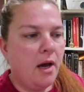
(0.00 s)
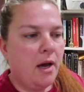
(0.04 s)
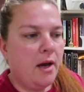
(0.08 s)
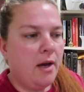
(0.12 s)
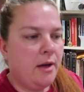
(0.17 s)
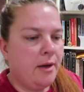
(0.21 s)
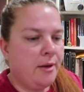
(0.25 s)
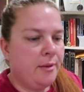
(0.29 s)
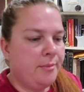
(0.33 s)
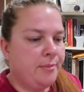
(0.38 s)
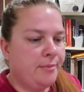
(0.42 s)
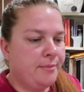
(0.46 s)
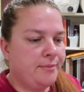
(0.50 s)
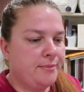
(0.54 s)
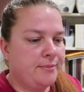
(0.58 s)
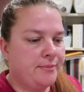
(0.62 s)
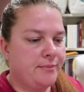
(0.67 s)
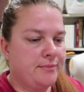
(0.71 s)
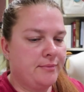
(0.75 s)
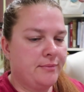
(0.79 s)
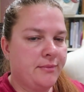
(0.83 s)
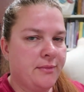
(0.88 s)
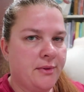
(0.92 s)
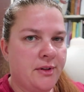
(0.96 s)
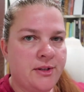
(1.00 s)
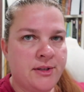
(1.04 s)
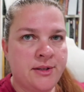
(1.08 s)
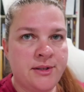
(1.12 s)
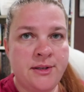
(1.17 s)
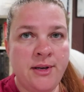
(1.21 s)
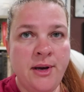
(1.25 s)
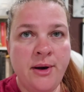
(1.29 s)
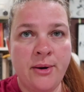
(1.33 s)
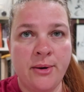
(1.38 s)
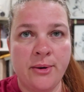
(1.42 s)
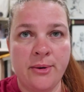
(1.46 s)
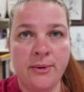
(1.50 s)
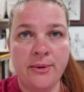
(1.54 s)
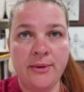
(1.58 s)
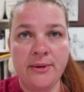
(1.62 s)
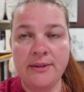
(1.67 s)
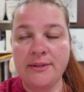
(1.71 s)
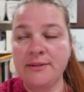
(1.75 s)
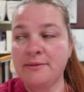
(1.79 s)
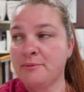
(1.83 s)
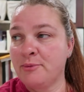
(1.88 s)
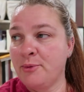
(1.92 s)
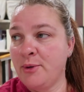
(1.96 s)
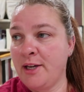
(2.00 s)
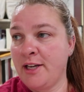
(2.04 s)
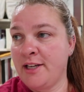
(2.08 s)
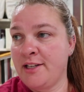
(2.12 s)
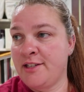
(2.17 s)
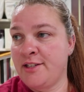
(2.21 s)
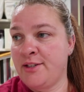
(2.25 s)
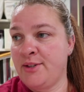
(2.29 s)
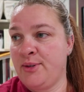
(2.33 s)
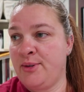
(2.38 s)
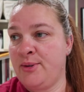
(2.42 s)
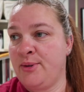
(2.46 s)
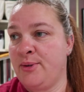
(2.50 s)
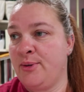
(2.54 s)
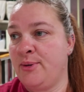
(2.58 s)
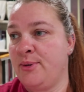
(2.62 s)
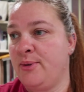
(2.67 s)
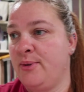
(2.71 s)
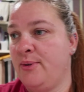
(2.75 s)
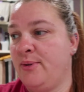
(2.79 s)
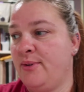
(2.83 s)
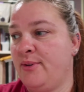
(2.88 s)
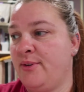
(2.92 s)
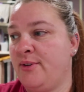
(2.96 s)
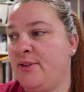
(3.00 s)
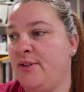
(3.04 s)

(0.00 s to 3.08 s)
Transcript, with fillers: Um, so we get to